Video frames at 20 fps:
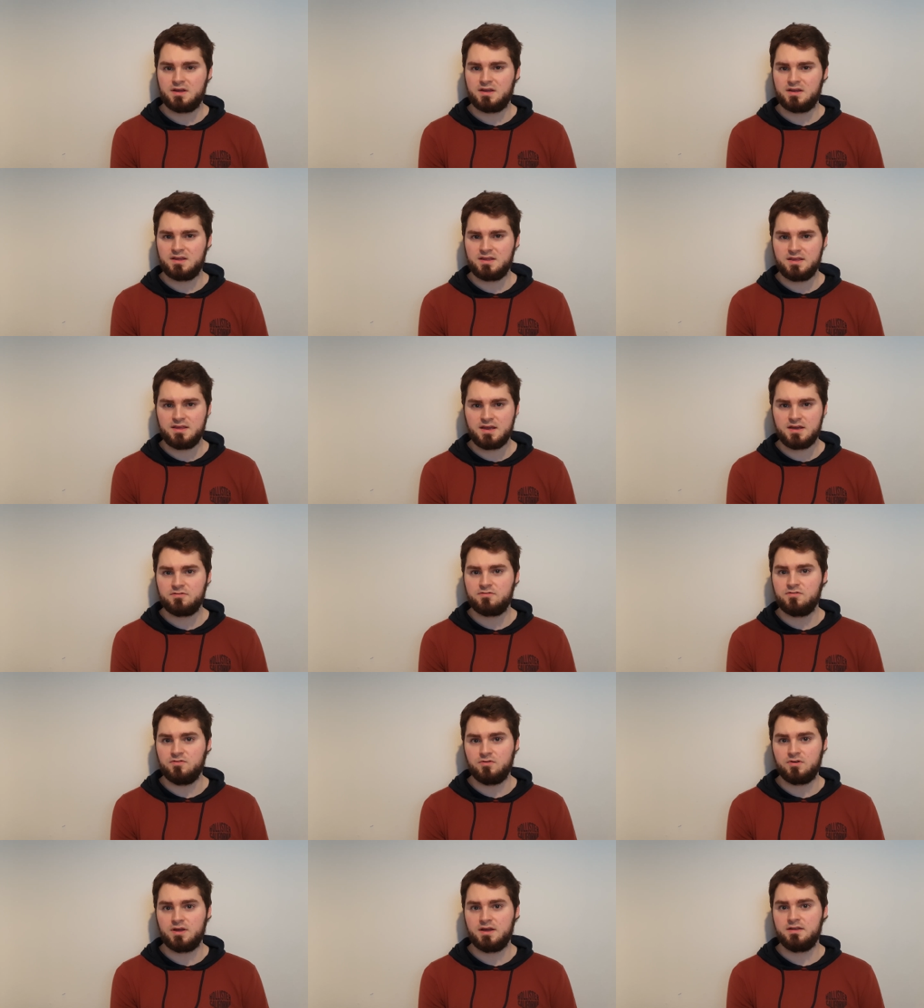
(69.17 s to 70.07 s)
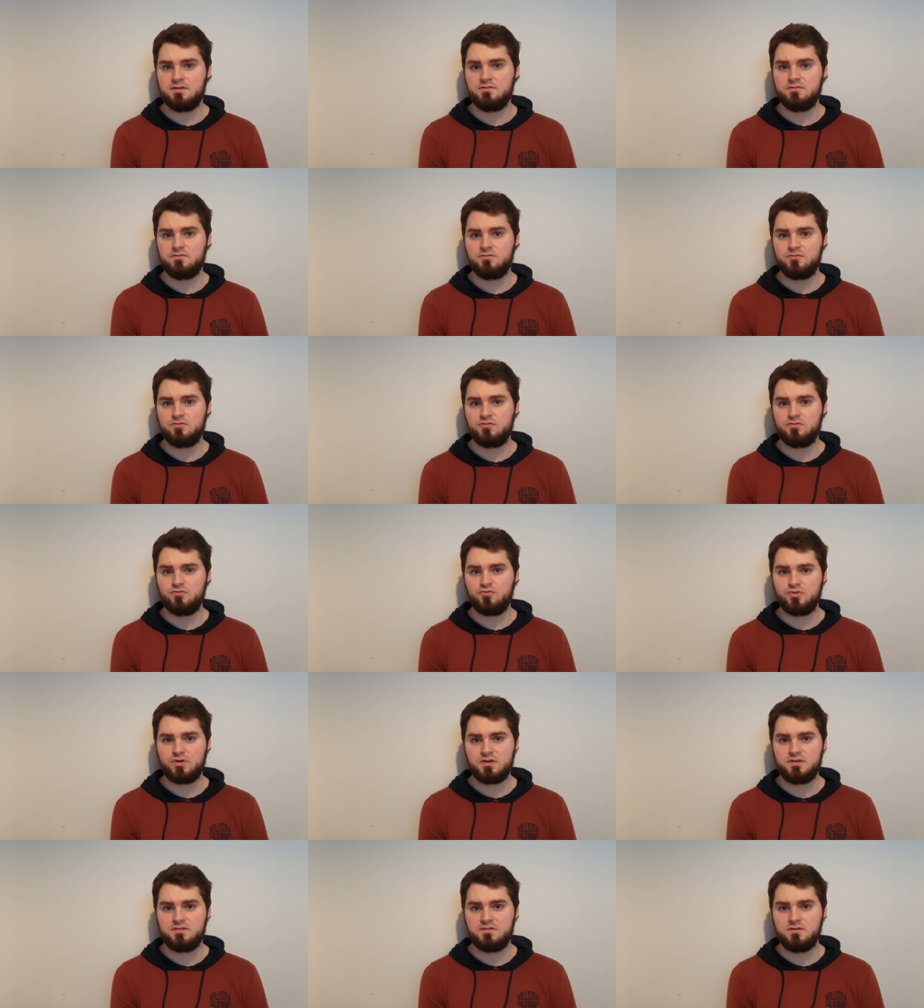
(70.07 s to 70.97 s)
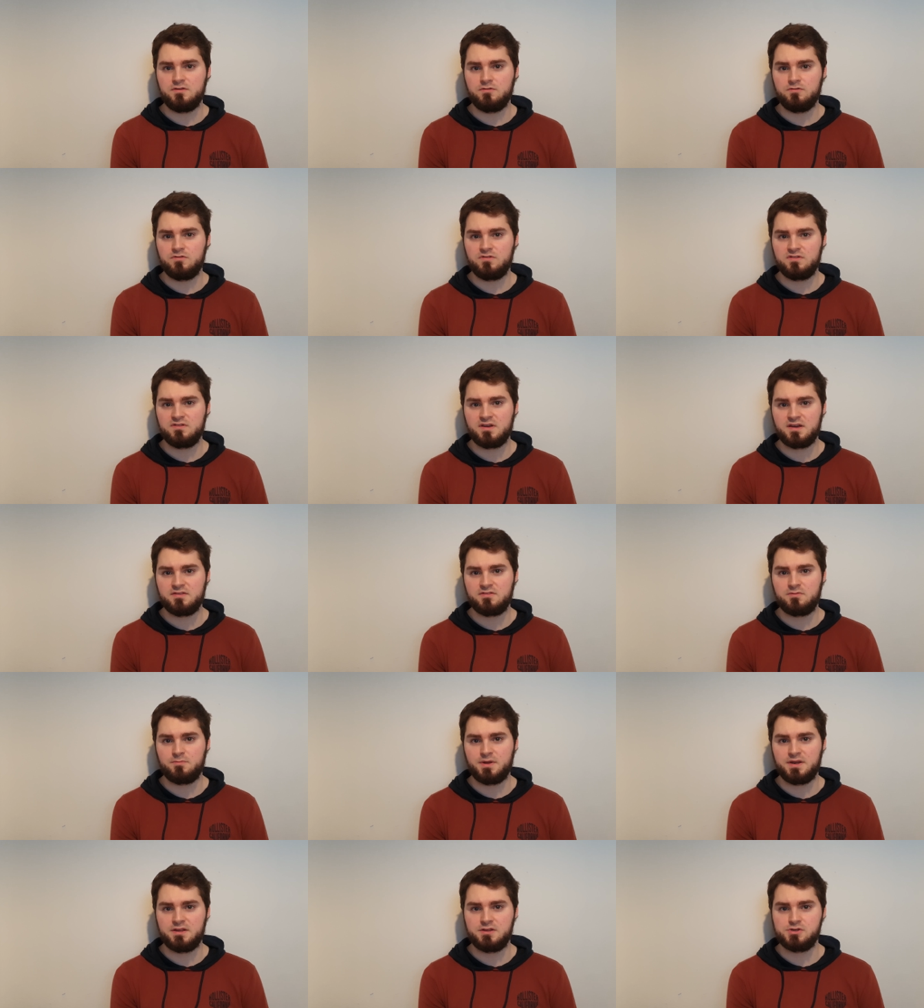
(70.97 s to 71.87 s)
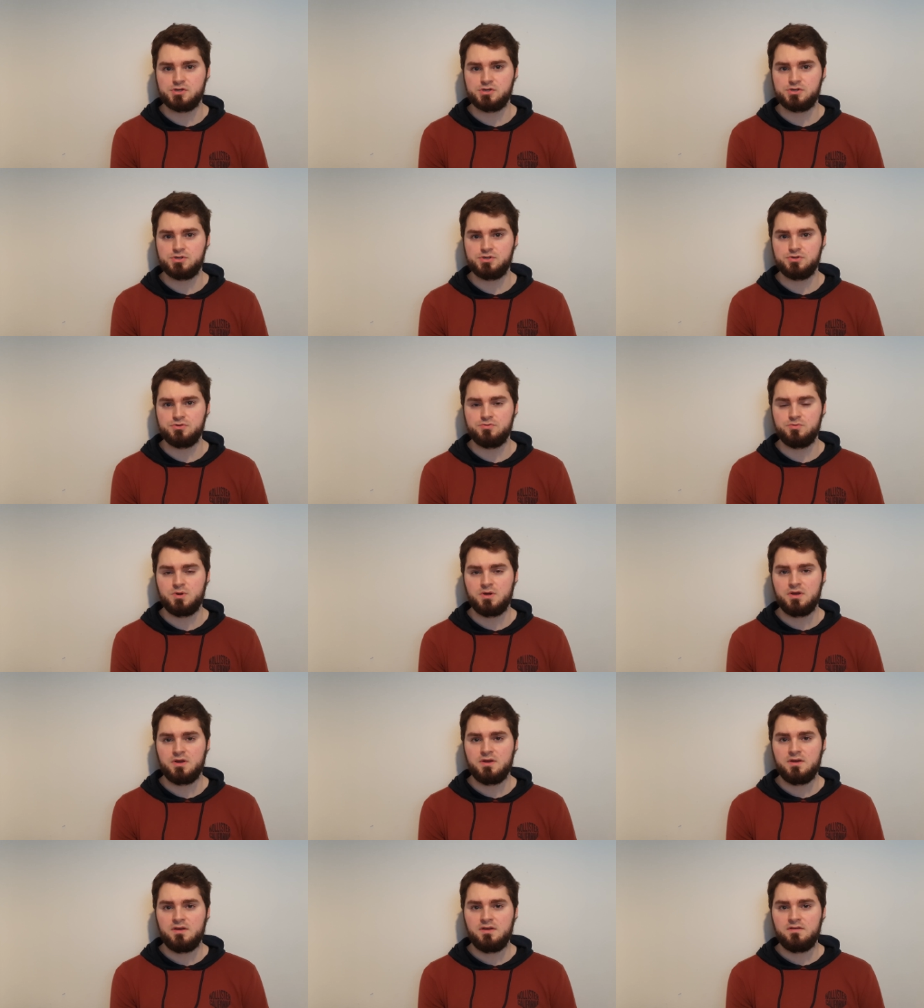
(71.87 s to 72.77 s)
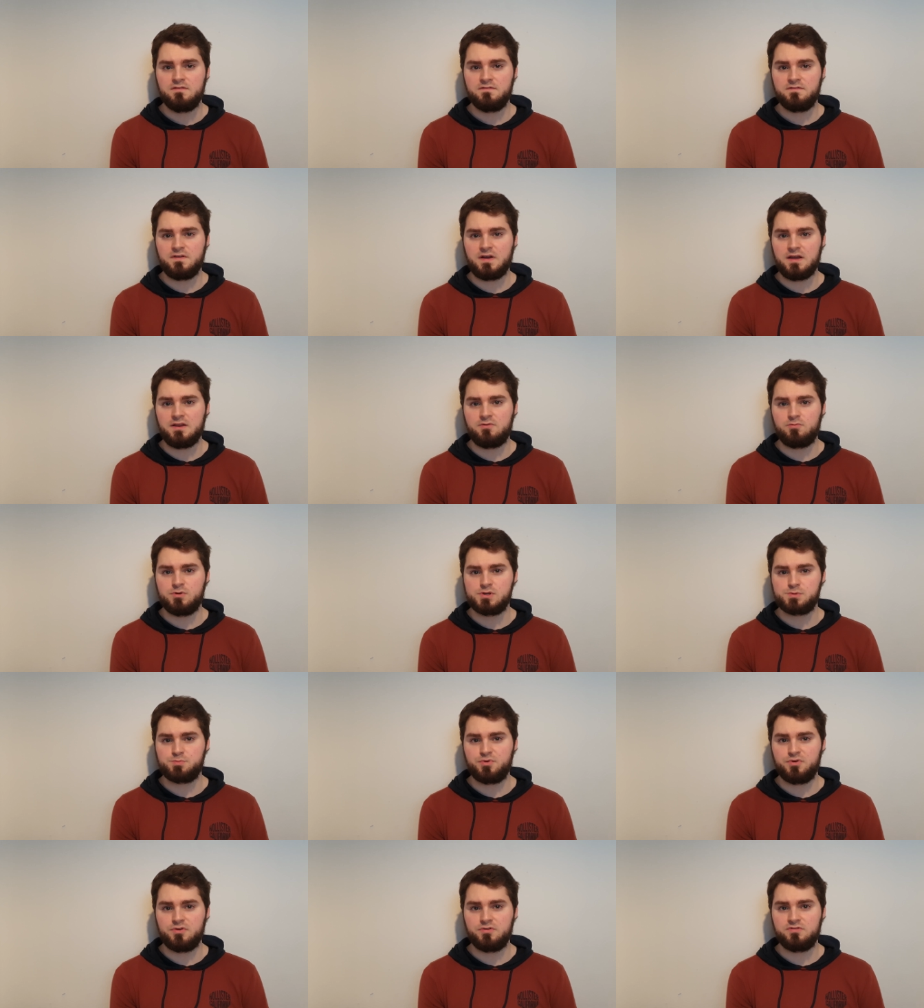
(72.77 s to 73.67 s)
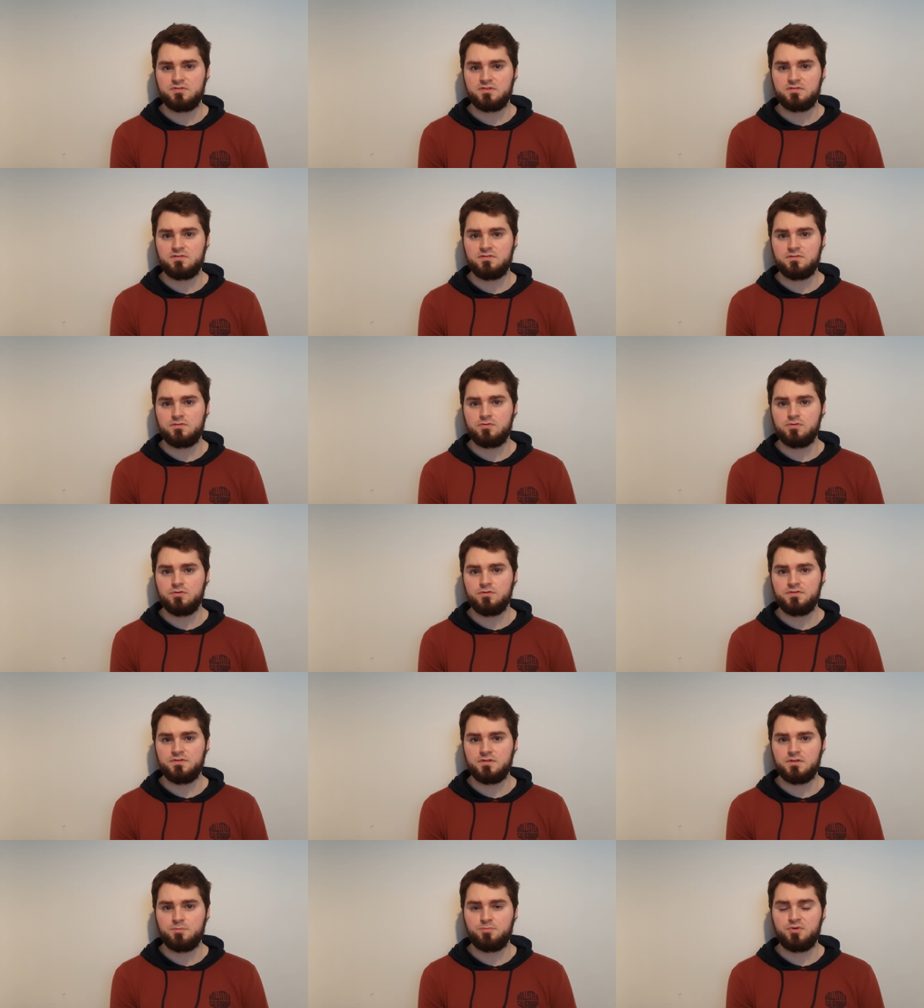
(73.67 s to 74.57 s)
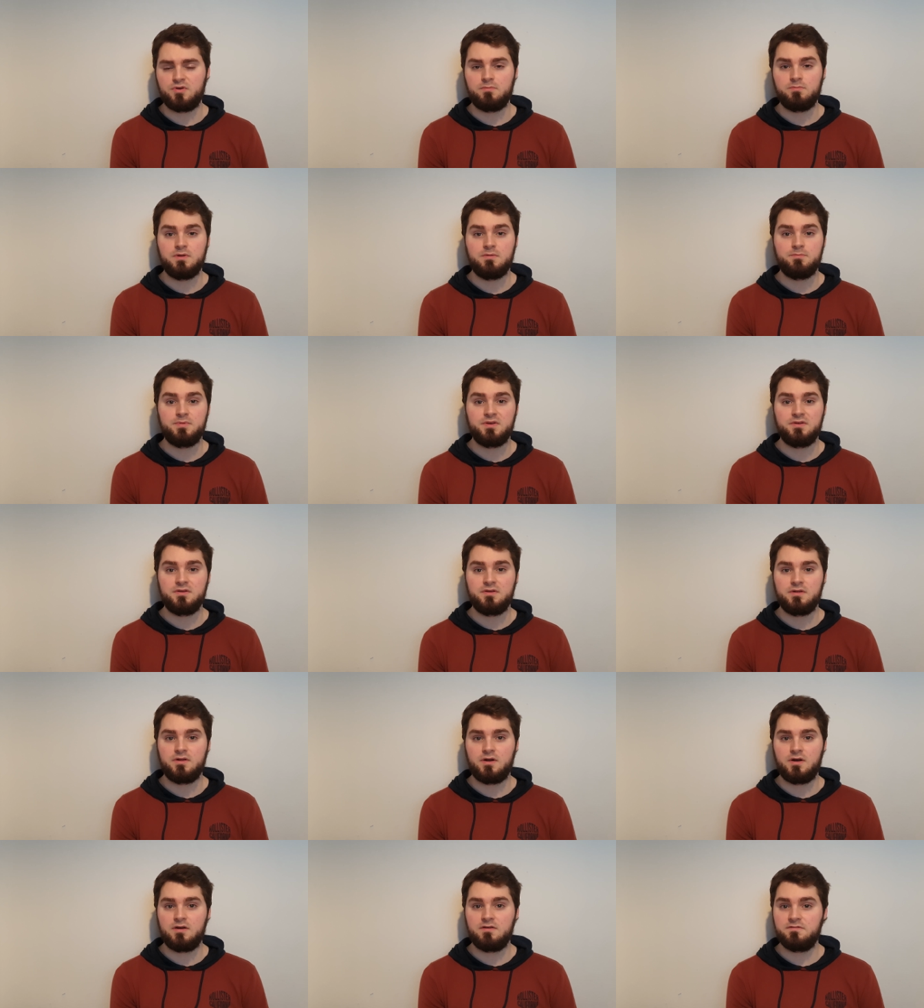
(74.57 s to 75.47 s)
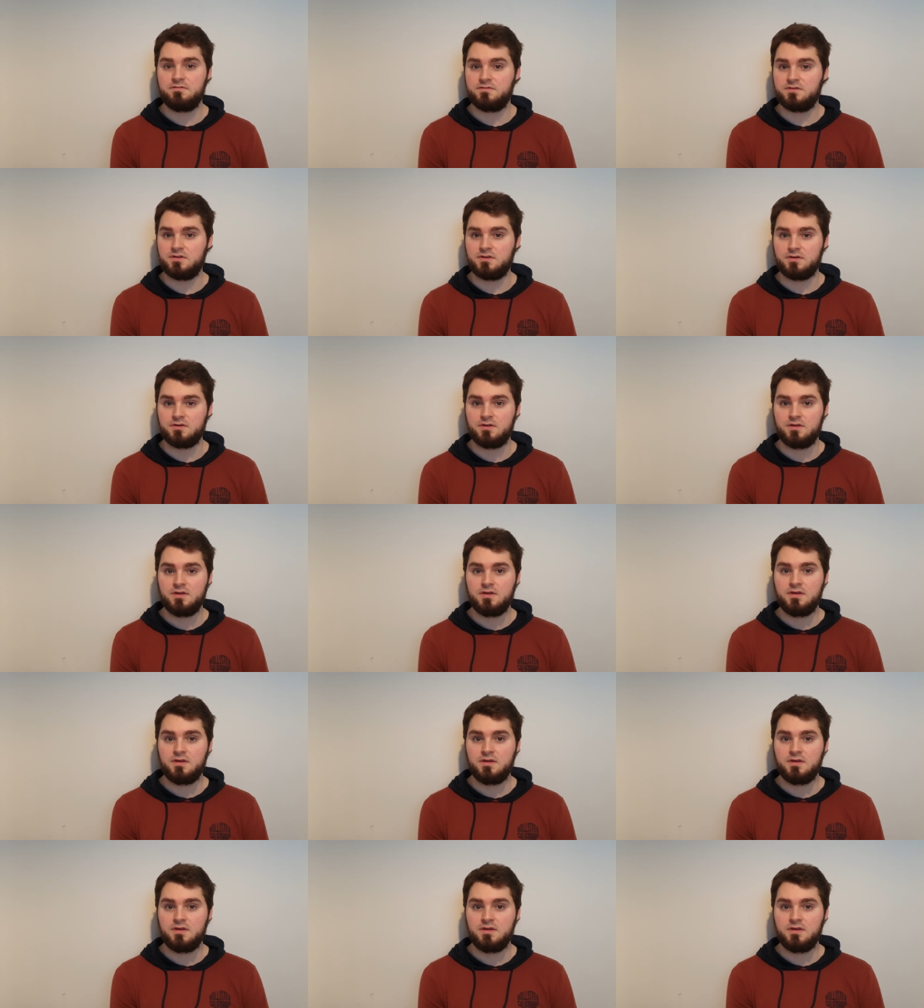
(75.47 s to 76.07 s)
Yes, you can try to use Task Manager to find which process is causing the problem, but often